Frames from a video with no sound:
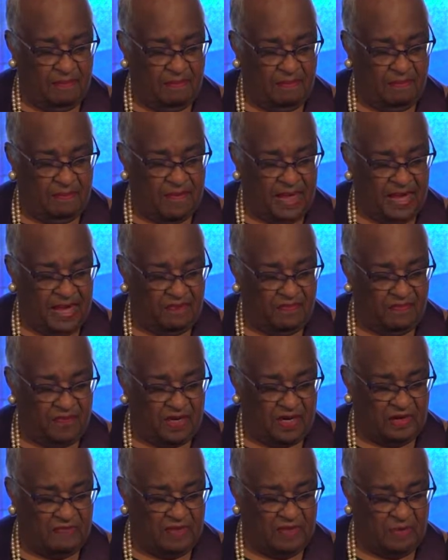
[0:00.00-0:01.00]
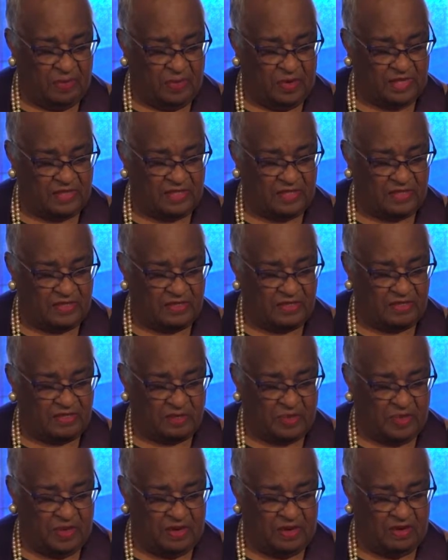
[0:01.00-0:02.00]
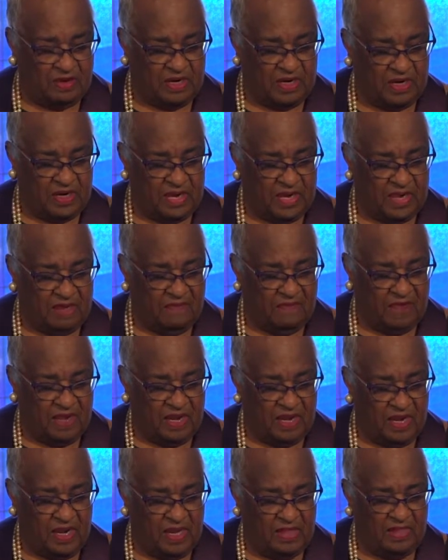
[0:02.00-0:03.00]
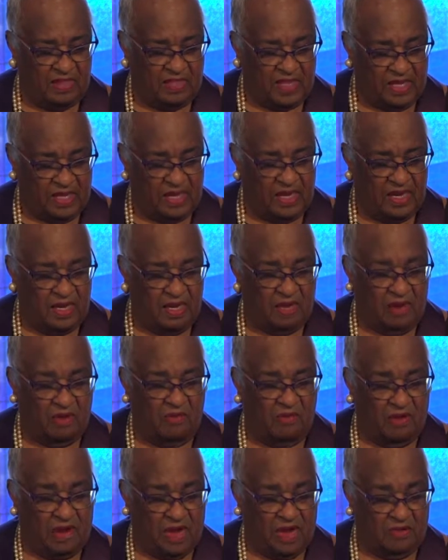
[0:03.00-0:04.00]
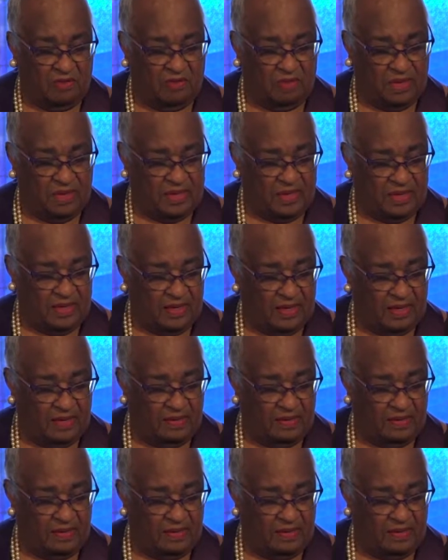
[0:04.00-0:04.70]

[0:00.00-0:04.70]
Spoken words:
mindful of the presence of Spirit in everything around me.